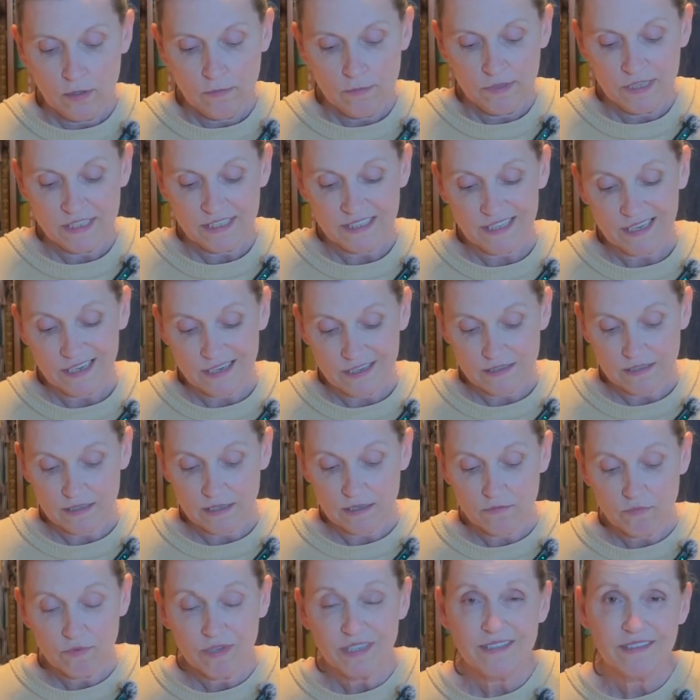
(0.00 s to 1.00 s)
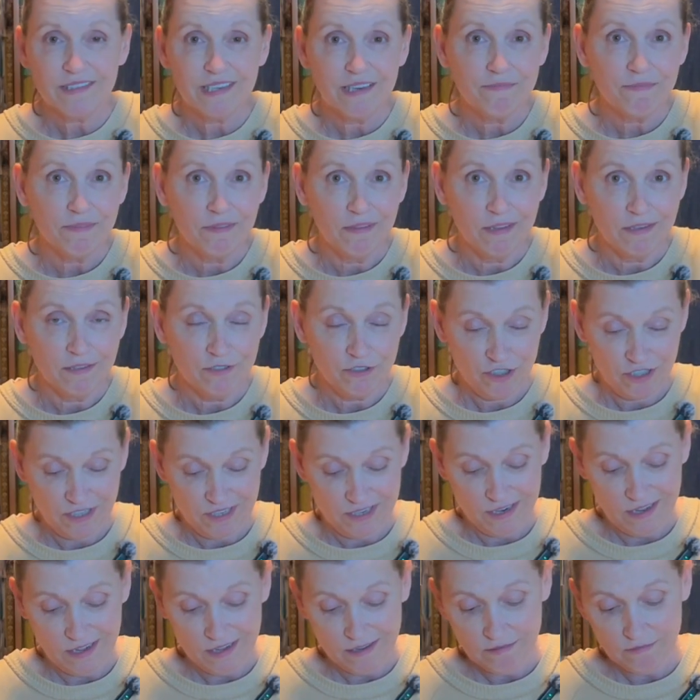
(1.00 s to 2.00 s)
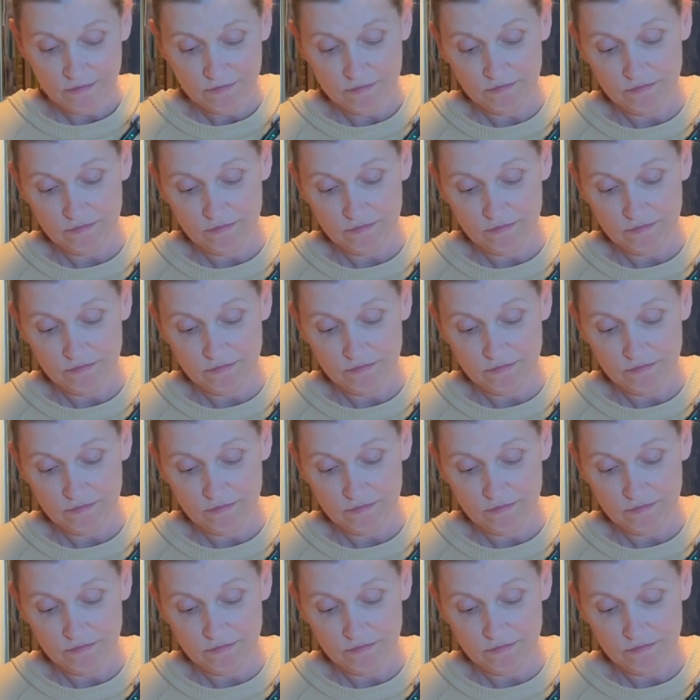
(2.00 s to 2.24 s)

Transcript: Plus, like I said, we skipped lunch today.